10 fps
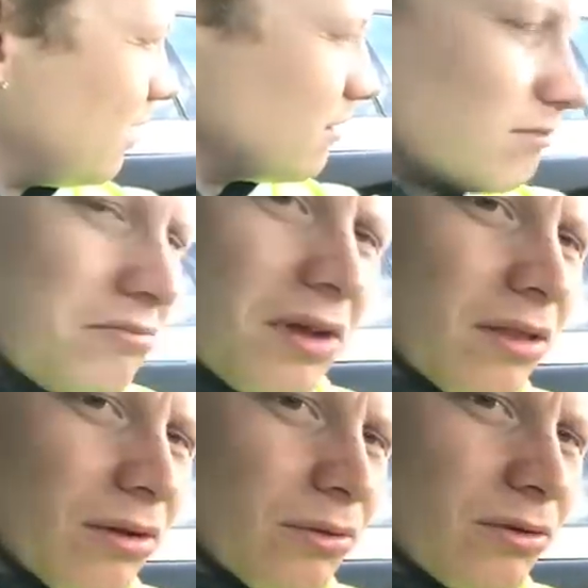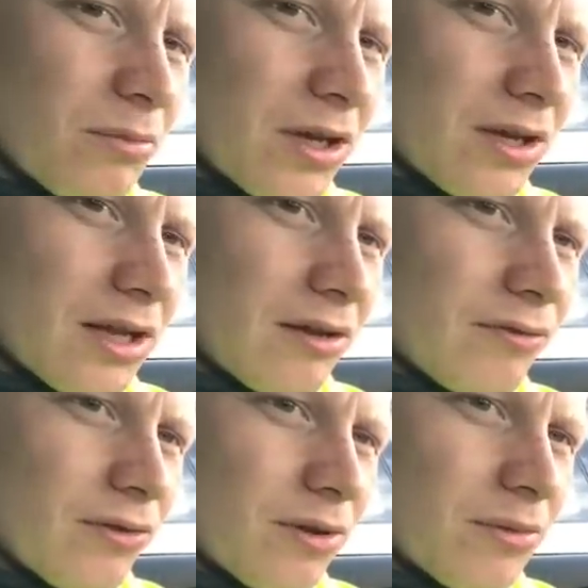I thought it was making that
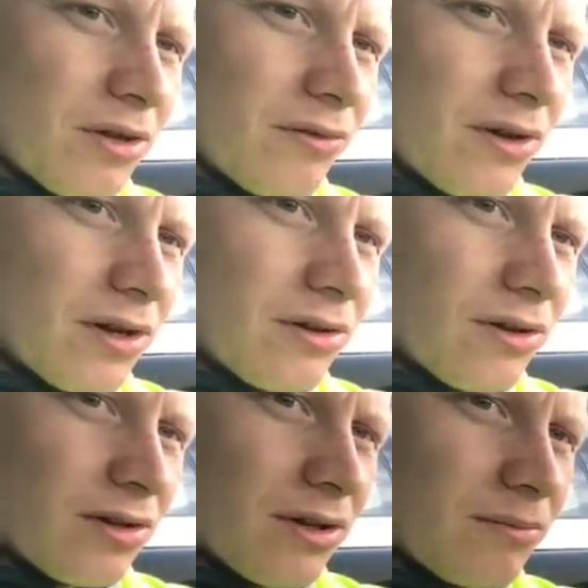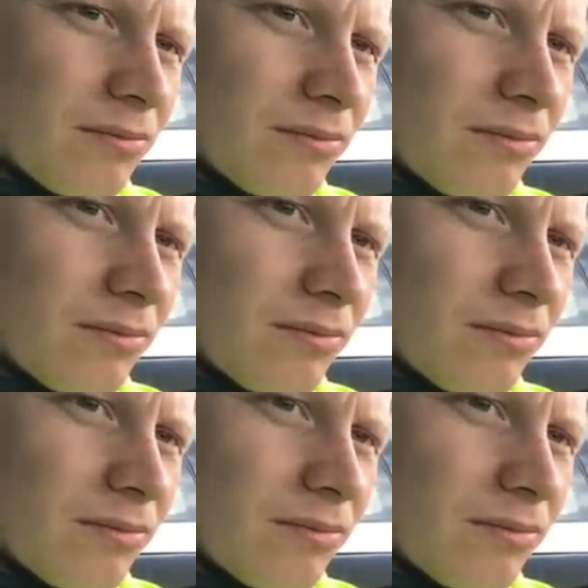funny misfire noise on.